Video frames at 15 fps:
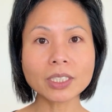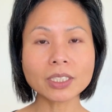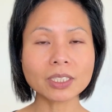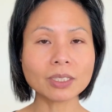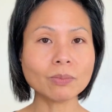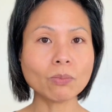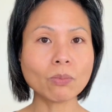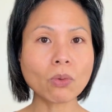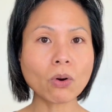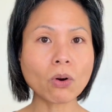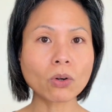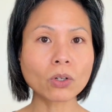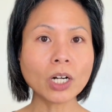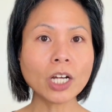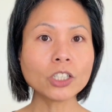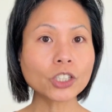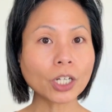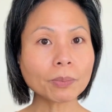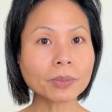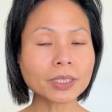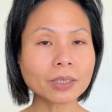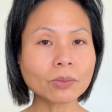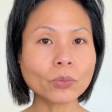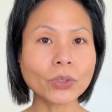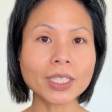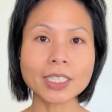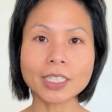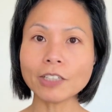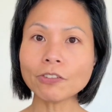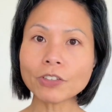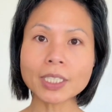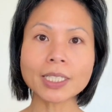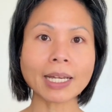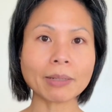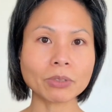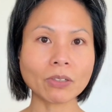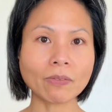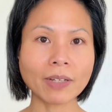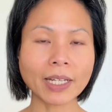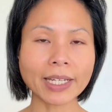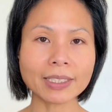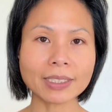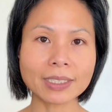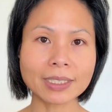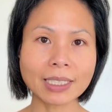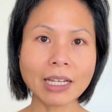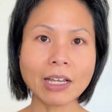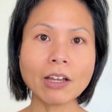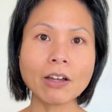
this is more troublesome with different types of lights.